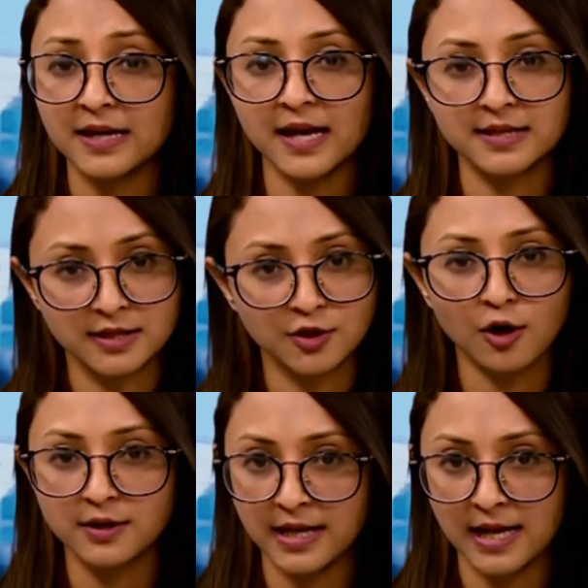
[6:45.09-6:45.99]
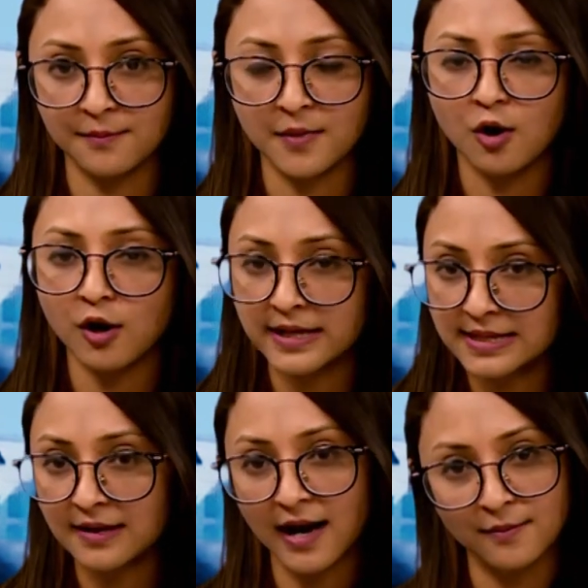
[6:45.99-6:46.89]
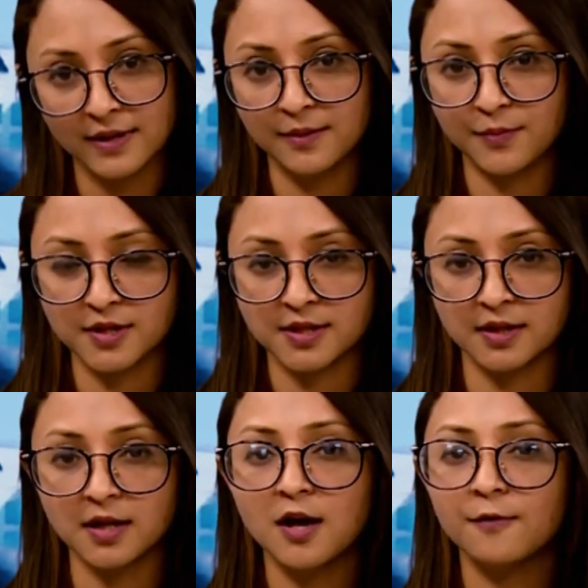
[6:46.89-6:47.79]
and did not name or describe any person